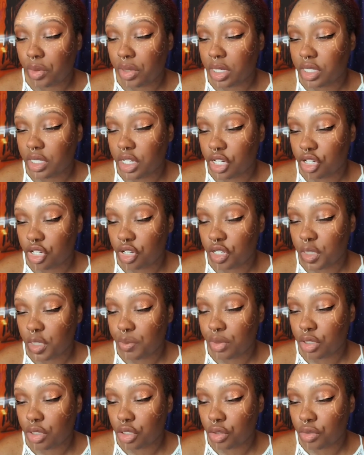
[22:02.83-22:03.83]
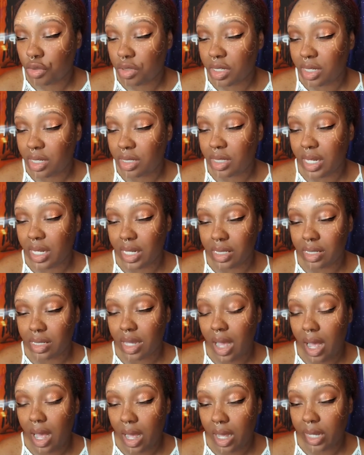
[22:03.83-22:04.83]
conditions produces its
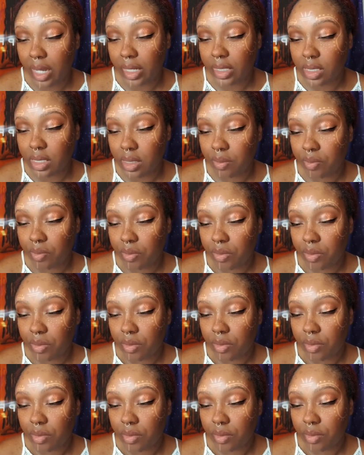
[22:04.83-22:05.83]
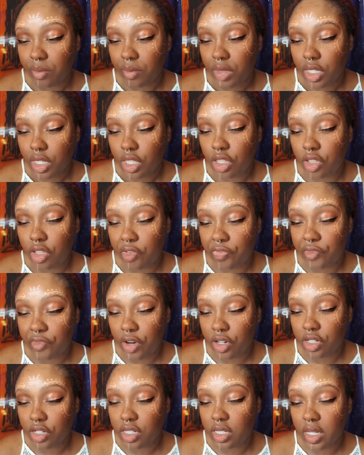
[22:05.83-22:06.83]
kind. The
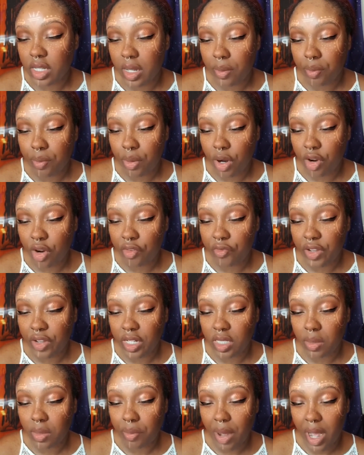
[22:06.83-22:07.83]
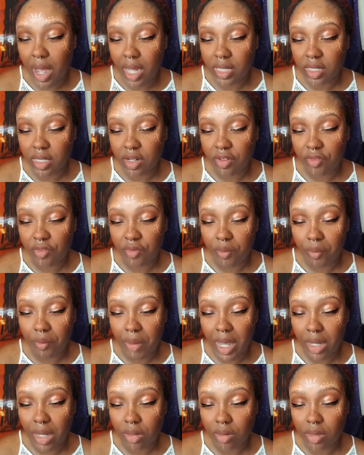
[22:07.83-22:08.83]
first imperfect positive
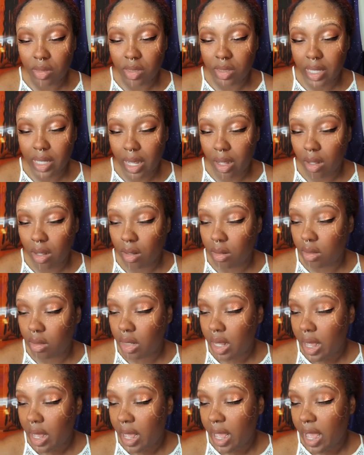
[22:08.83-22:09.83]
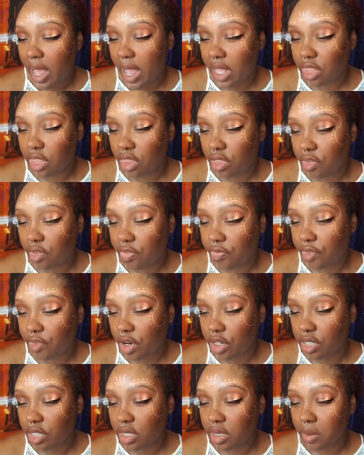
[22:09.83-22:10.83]
male cell and the
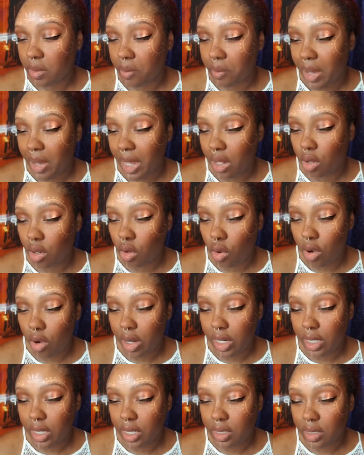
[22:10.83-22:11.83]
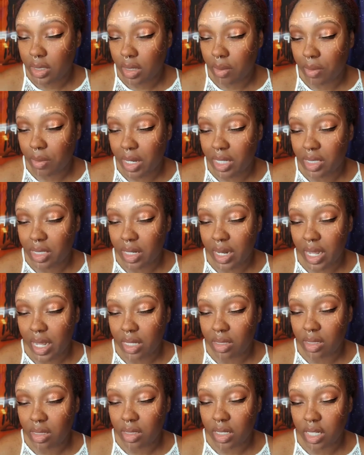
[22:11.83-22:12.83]
first male organism is an
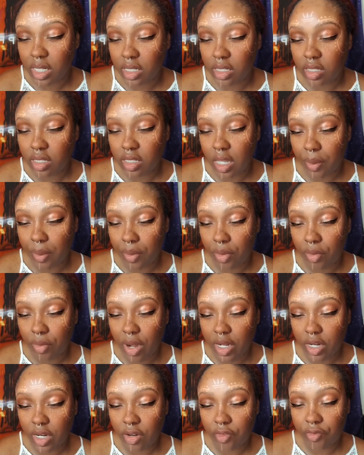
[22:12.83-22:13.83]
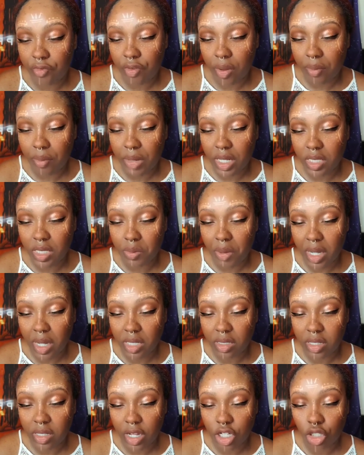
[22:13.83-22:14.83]
entity separated from its
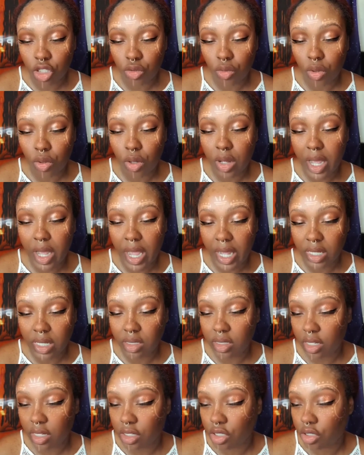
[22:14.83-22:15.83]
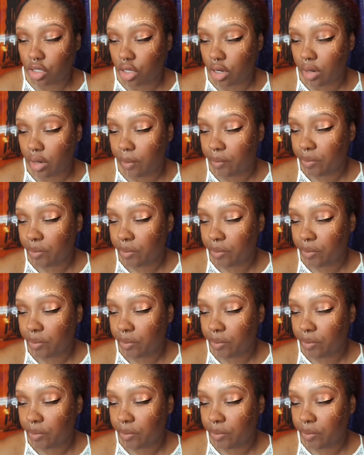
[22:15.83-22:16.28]
bisexual ancestor,